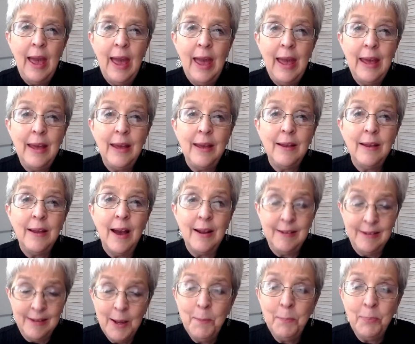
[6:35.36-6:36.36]
a
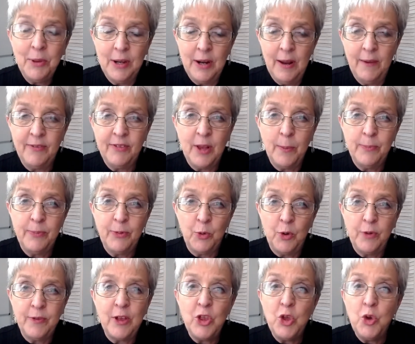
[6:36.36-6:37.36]
template of some
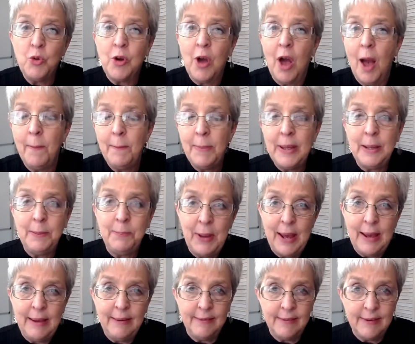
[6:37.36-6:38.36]
sort that you copy and
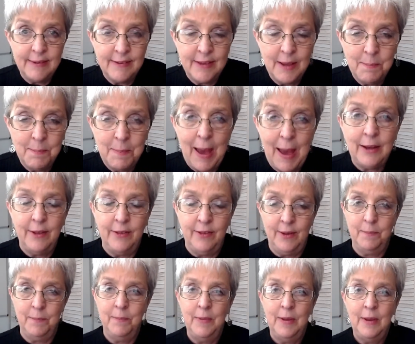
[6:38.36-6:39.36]
paste to send back to
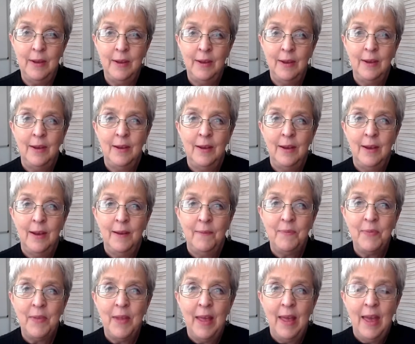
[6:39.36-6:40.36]
them
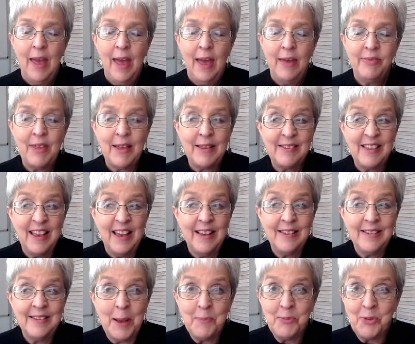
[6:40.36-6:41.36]
that
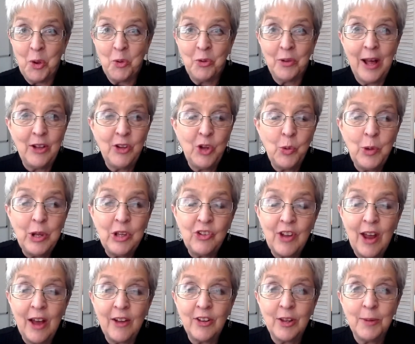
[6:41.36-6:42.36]
says, I'm so glad you
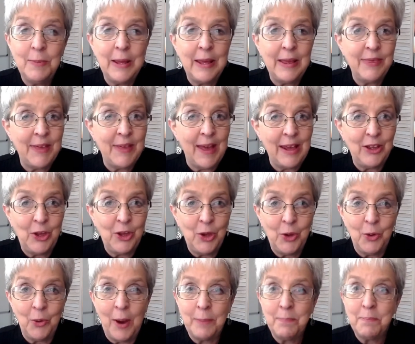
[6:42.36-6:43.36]
reached out to me. Thank
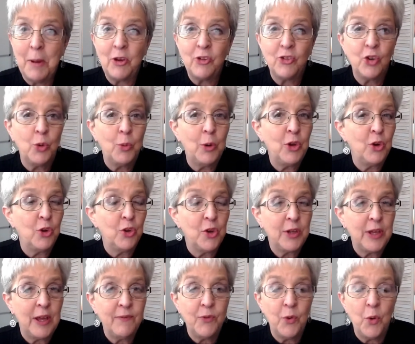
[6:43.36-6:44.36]
you. I'm not sure what you're
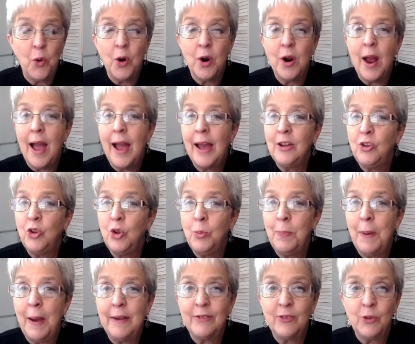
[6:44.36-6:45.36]
looking for. I do
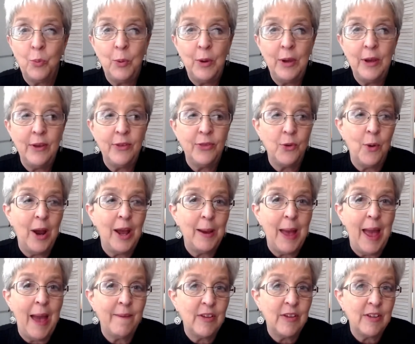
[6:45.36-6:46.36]
best with, or
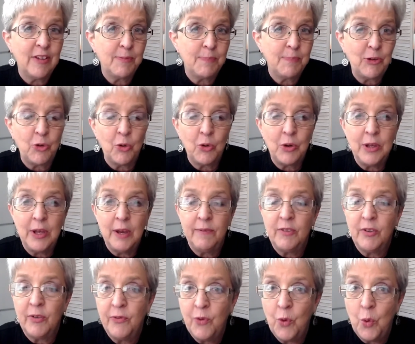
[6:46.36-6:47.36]
I have a special
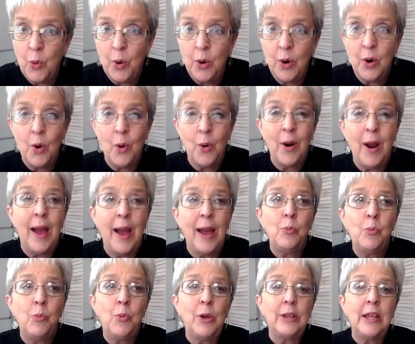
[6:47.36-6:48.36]
gift for, or I
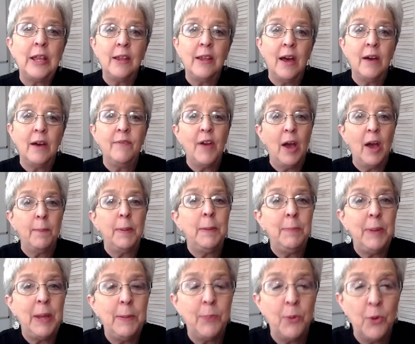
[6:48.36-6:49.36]
really love
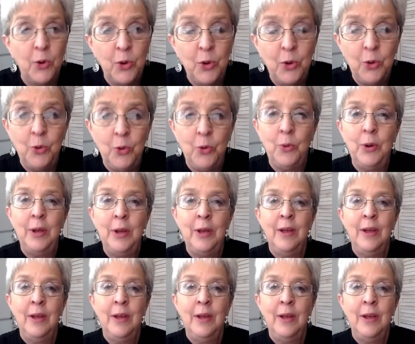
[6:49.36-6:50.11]
helping people who,